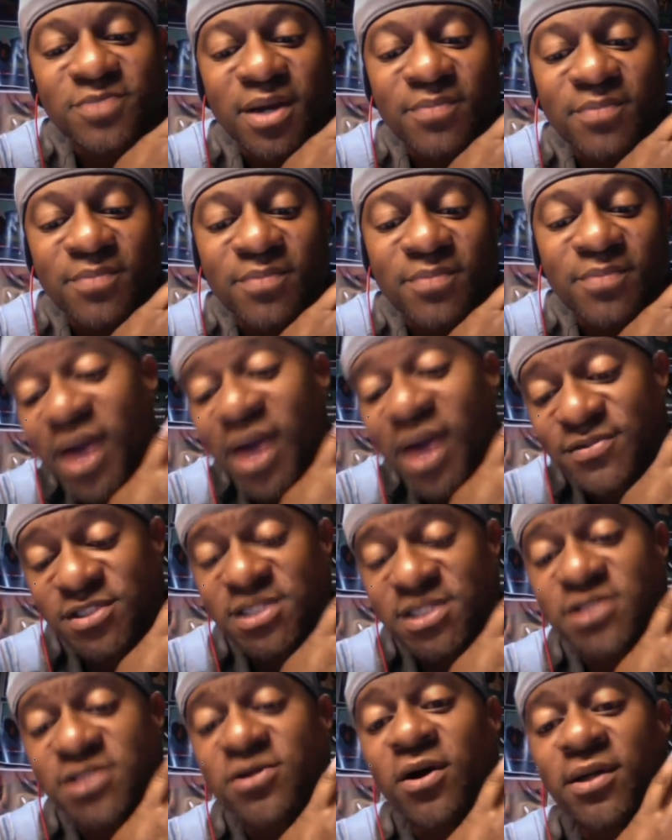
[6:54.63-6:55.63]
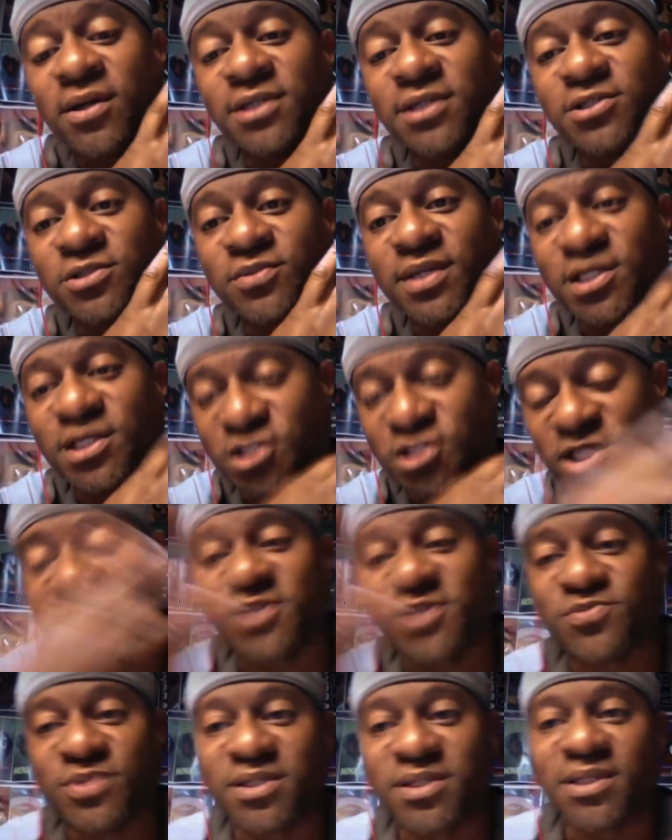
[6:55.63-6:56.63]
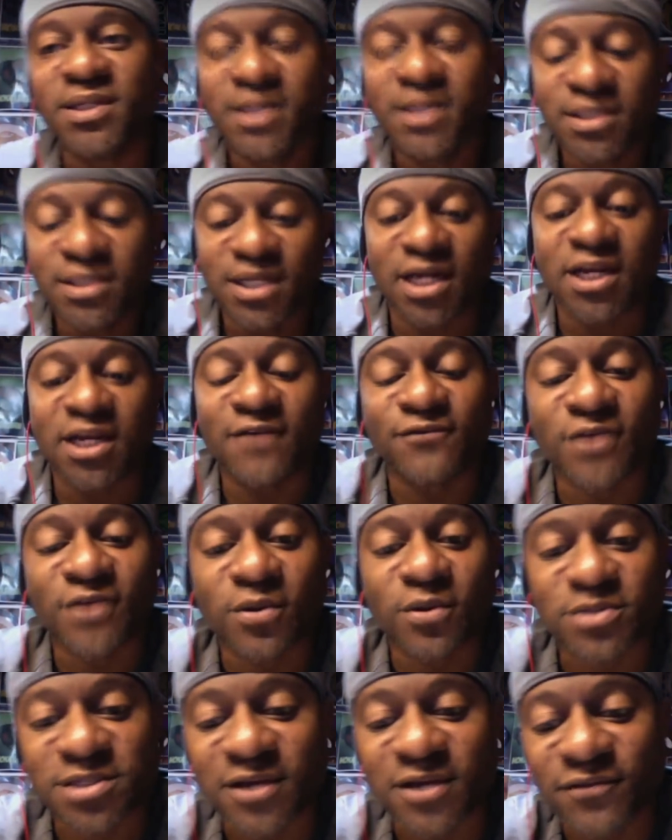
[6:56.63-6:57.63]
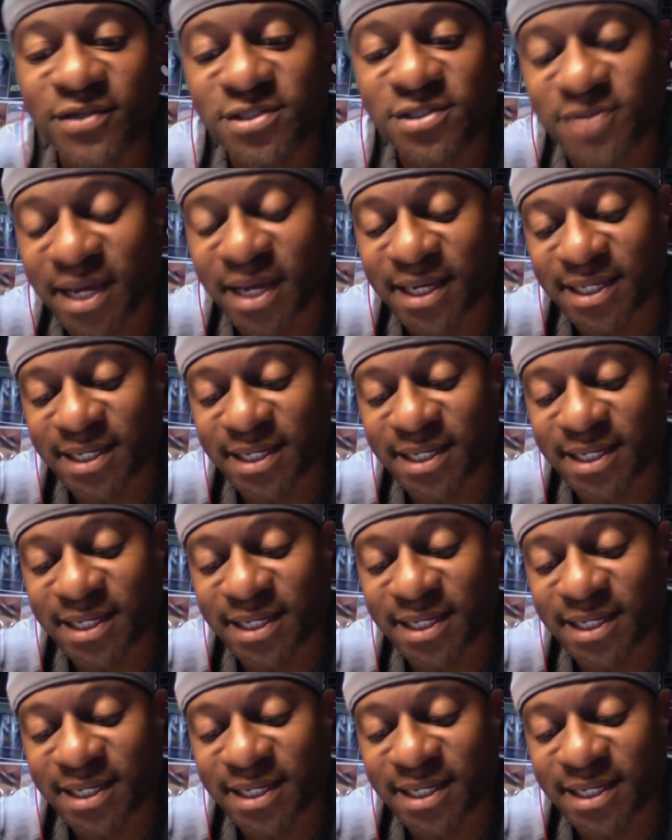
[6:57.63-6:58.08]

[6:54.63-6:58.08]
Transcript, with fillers: My, my wife, she's all into it, and she gives me the, the cliff notes of it, so I